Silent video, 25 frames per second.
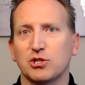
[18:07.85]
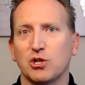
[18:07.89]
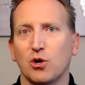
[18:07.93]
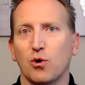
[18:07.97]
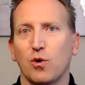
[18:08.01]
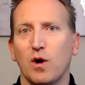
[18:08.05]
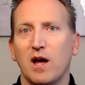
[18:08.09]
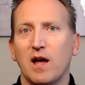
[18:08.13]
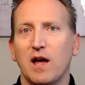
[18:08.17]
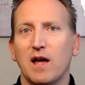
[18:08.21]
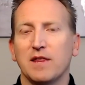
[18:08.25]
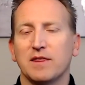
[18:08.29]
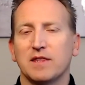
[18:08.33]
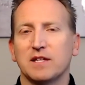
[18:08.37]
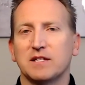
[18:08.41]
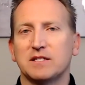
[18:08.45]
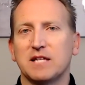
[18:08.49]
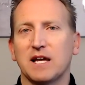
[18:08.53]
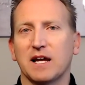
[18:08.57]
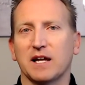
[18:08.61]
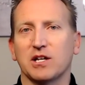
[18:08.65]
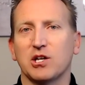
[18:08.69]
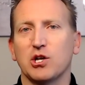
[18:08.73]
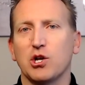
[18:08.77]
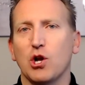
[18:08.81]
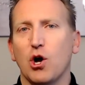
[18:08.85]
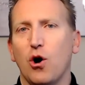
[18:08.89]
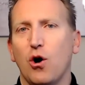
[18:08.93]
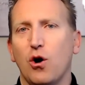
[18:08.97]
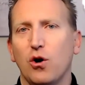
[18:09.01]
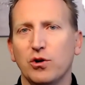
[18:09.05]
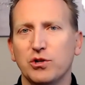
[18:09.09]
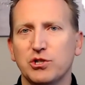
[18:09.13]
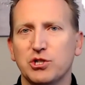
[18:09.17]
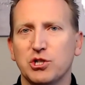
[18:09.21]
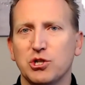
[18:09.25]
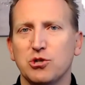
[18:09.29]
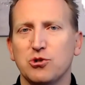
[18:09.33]
So the
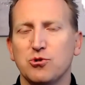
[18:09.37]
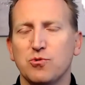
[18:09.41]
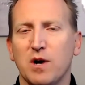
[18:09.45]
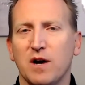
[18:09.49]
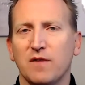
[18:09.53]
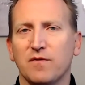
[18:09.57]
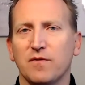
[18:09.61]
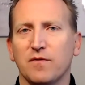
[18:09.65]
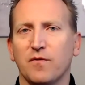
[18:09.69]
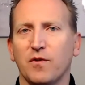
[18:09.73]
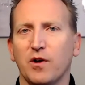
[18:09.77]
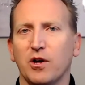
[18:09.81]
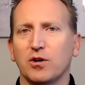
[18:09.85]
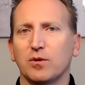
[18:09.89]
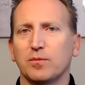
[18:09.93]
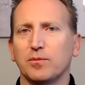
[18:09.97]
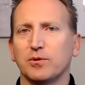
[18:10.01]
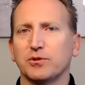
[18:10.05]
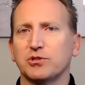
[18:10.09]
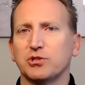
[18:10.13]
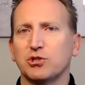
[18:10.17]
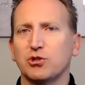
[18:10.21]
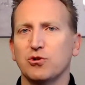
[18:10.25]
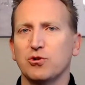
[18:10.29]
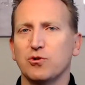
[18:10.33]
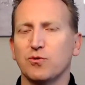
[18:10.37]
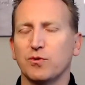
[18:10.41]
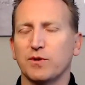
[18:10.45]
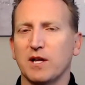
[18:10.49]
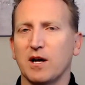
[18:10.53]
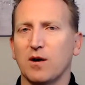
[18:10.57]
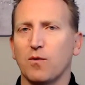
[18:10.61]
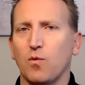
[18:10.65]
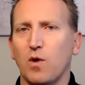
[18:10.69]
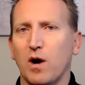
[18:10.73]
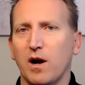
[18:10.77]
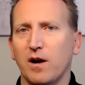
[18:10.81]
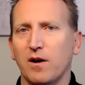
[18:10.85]
technology you have available to you in
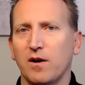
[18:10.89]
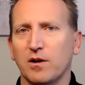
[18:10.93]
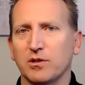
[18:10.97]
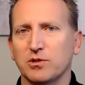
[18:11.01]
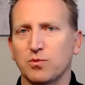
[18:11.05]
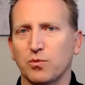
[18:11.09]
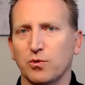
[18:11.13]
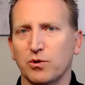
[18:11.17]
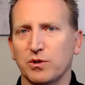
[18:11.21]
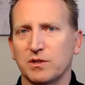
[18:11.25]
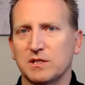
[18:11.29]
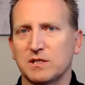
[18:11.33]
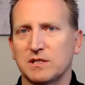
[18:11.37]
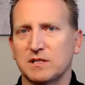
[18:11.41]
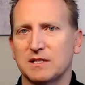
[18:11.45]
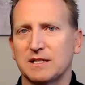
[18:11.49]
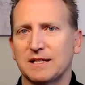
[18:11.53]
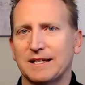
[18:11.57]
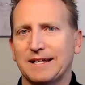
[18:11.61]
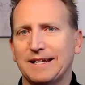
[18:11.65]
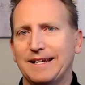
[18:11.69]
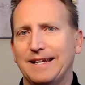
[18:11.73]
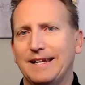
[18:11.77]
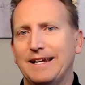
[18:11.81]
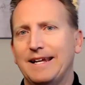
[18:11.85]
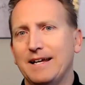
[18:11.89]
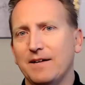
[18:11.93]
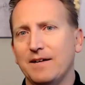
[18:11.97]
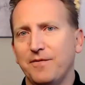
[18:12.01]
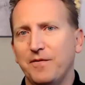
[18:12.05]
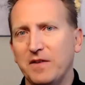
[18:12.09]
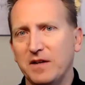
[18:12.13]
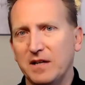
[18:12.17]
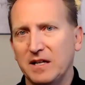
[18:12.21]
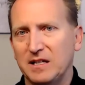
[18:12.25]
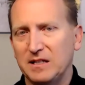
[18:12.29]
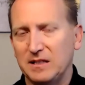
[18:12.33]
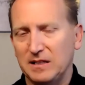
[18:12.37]
that wirehouse world is
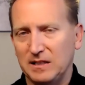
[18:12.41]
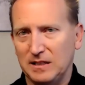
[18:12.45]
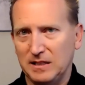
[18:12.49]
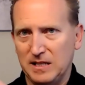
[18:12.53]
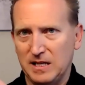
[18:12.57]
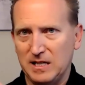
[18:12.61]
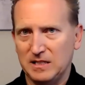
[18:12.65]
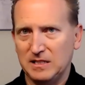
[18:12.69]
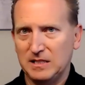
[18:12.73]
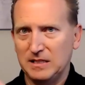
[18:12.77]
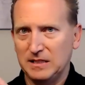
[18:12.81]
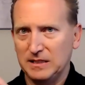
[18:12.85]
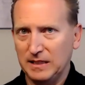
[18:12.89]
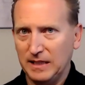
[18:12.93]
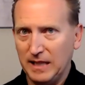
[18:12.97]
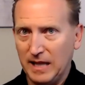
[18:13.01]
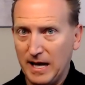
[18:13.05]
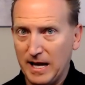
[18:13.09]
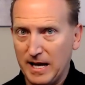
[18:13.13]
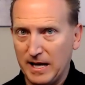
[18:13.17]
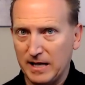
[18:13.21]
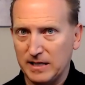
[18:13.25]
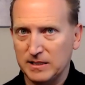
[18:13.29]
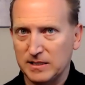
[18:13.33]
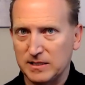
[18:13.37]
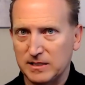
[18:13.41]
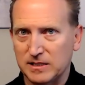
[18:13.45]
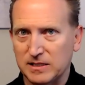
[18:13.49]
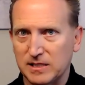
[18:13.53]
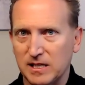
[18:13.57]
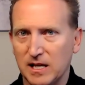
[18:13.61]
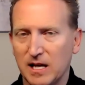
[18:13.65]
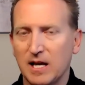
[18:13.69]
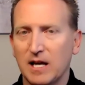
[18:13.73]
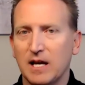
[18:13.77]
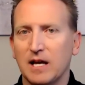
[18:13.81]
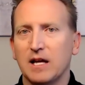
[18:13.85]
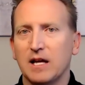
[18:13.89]
significantly less
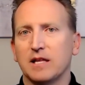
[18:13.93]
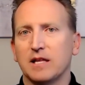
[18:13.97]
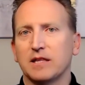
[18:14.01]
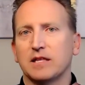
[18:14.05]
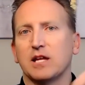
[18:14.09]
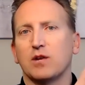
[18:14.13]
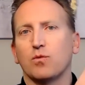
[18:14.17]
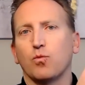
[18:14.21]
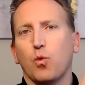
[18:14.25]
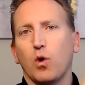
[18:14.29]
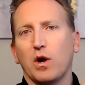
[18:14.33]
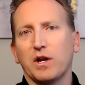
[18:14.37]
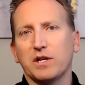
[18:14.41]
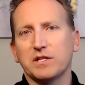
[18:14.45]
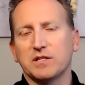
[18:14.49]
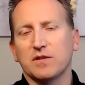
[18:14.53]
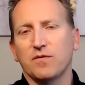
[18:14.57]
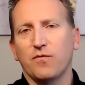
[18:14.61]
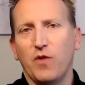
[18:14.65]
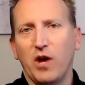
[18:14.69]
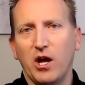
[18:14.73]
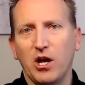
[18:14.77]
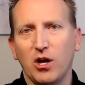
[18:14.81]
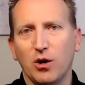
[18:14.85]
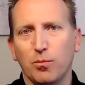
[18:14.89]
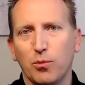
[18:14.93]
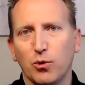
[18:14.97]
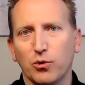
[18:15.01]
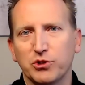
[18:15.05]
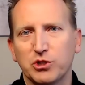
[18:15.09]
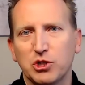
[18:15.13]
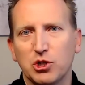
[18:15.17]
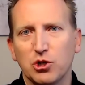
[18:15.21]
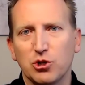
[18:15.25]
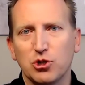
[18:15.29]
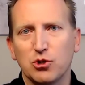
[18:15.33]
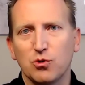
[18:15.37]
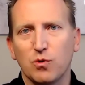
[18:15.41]
than what is available
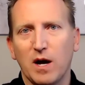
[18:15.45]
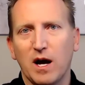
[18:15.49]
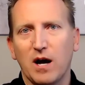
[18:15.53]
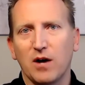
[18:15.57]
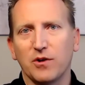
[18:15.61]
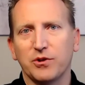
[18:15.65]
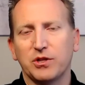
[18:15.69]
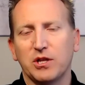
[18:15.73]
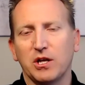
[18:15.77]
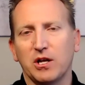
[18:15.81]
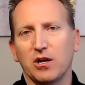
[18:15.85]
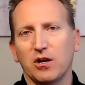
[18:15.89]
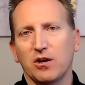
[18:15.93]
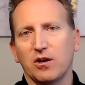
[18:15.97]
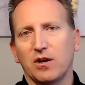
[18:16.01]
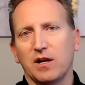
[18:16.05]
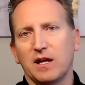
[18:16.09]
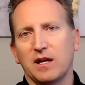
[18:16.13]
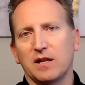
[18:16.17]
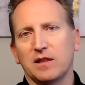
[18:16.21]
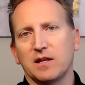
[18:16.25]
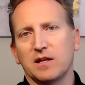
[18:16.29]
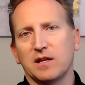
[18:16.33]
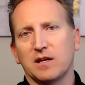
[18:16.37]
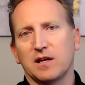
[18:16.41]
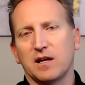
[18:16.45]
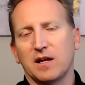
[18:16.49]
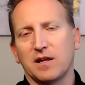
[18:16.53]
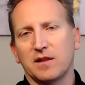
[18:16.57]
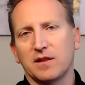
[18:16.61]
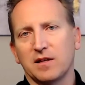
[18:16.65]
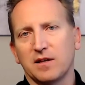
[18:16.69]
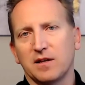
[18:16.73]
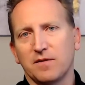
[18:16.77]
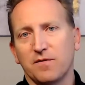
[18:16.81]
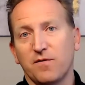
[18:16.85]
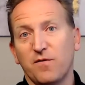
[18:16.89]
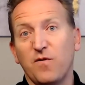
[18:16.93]
to you out there in
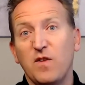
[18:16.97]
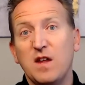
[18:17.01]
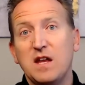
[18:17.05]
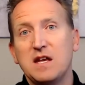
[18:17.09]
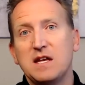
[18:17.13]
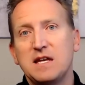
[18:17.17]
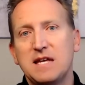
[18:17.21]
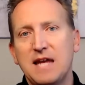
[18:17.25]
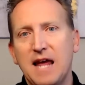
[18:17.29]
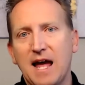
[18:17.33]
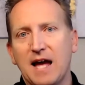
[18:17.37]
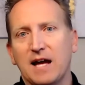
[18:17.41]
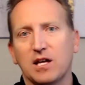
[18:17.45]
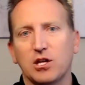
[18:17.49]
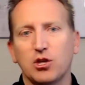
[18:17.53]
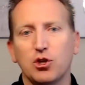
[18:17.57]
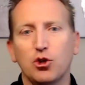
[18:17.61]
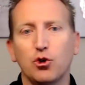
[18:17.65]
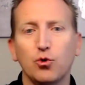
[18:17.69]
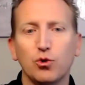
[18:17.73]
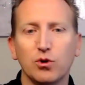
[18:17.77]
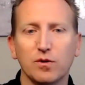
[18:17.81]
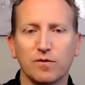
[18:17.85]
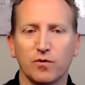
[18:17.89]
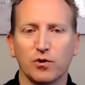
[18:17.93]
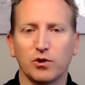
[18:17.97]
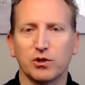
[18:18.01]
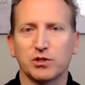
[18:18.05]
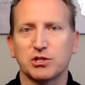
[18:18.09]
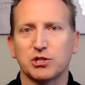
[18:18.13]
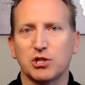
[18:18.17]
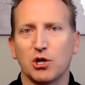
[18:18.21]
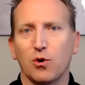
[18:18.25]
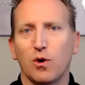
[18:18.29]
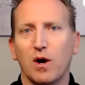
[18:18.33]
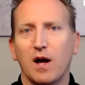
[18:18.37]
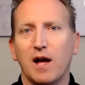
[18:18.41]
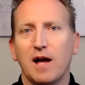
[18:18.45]
the fintech universe.
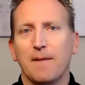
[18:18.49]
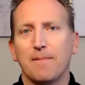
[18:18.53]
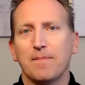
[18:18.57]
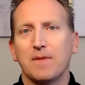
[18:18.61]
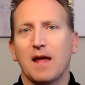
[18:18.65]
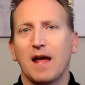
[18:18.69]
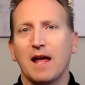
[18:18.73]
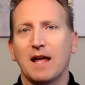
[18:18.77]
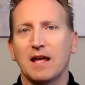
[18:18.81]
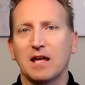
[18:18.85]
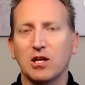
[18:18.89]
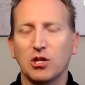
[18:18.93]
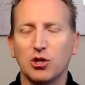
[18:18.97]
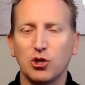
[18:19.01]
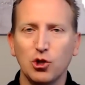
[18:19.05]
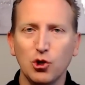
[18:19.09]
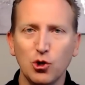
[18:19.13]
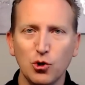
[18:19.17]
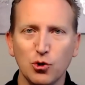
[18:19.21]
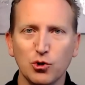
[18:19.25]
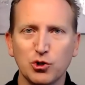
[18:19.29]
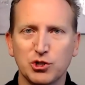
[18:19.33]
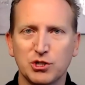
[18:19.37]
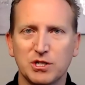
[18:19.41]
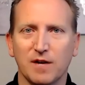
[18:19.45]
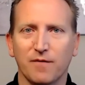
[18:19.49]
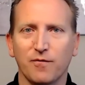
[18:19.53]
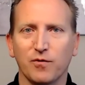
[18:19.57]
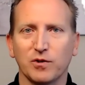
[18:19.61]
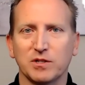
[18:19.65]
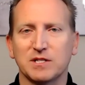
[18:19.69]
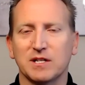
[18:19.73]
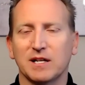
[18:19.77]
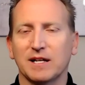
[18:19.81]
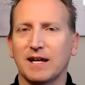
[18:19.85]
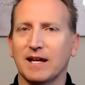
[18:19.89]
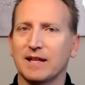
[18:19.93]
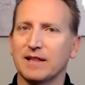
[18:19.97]
So a huge
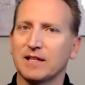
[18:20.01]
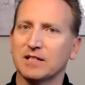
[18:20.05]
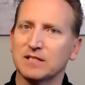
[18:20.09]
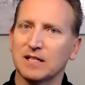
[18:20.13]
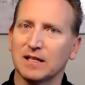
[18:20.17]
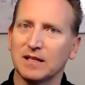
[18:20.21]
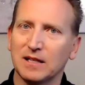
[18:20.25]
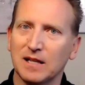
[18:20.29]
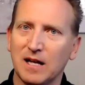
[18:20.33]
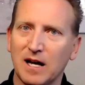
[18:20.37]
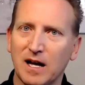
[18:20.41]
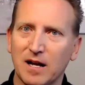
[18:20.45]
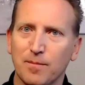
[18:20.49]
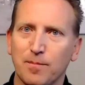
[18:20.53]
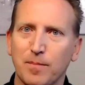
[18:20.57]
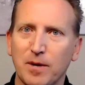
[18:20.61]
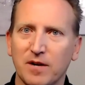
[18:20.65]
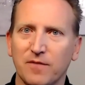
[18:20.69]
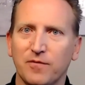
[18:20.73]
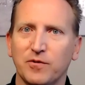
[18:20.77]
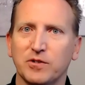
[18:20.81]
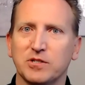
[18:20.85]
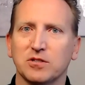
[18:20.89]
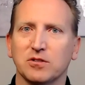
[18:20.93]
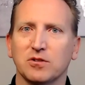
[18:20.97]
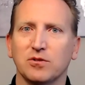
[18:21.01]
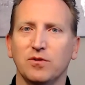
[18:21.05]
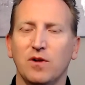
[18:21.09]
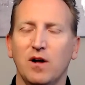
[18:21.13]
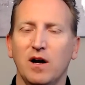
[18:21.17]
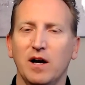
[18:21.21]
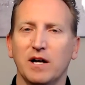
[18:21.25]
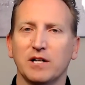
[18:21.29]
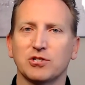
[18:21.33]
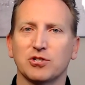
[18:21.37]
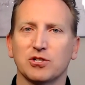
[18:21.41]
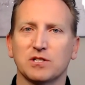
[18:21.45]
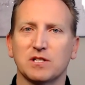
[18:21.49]
difference. And again, there's a lot of benefit to
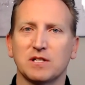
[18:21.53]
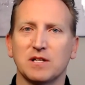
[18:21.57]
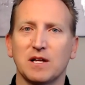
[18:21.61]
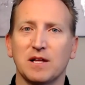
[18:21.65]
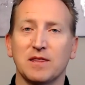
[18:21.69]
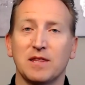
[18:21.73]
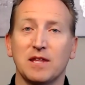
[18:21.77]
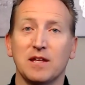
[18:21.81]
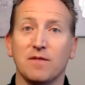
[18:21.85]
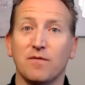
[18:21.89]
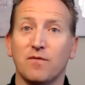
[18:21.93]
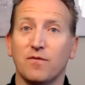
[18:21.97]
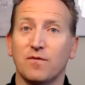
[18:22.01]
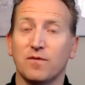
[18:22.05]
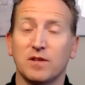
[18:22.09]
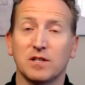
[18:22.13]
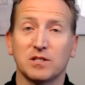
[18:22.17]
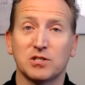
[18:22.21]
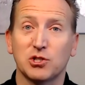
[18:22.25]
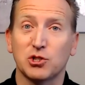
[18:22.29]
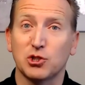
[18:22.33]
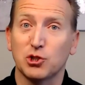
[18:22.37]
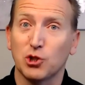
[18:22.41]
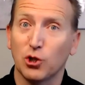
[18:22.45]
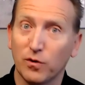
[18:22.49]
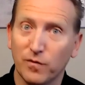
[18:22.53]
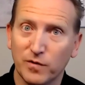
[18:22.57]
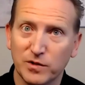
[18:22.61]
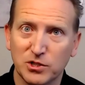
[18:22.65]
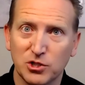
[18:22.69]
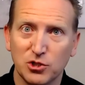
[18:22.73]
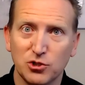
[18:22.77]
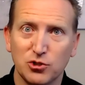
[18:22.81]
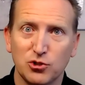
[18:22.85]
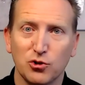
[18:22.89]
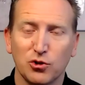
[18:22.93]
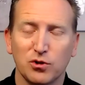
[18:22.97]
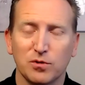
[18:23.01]
clients, just the
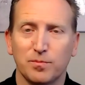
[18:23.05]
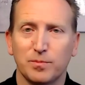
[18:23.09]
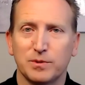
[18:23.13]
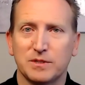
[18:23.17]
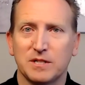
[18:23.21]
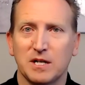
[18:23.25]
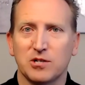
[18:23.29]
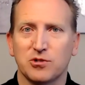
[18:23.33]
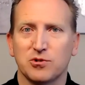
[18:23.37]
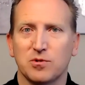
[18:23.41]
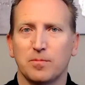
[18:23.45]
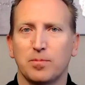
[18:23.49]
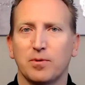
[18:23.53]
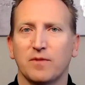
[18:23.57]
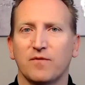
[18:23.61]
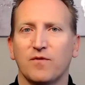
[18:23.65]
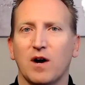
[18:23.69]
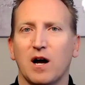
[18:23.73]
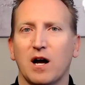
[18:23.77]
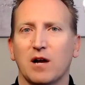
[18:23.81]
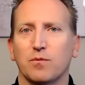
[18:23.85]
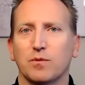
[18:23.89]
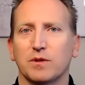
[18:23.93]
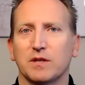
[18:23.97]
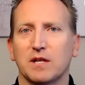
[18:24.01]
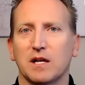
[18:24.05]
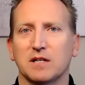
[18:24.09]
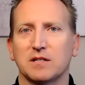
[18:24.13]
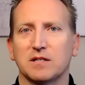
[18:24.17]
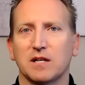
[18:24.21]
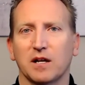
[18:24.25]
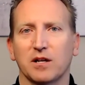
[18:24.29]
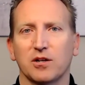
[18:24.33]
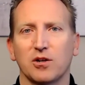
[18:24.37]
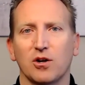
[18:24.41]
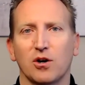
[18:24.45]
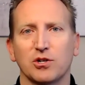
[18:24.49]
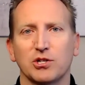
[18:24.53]
services you could potentially provide with that
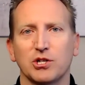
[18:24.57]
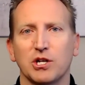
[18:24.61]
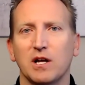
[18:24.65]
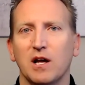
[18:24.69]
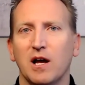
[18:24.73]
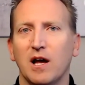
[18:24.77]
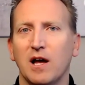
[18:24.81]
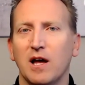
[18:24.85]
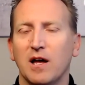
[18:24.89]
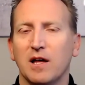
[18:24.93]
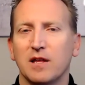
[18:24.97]
technology.